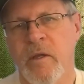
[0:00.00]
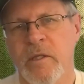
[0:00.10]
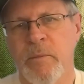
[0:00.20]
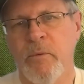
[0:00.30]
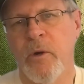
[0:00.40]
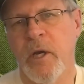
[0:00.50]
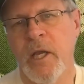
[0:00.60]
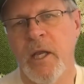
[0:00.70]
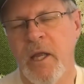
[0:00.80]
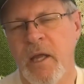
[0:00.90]

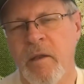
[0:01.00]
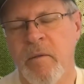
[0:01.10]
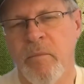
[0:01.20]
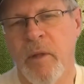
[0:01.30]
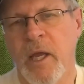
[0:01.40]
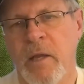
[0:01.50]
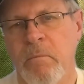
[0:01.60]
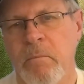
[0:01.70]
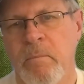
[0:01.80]
supporting and playing.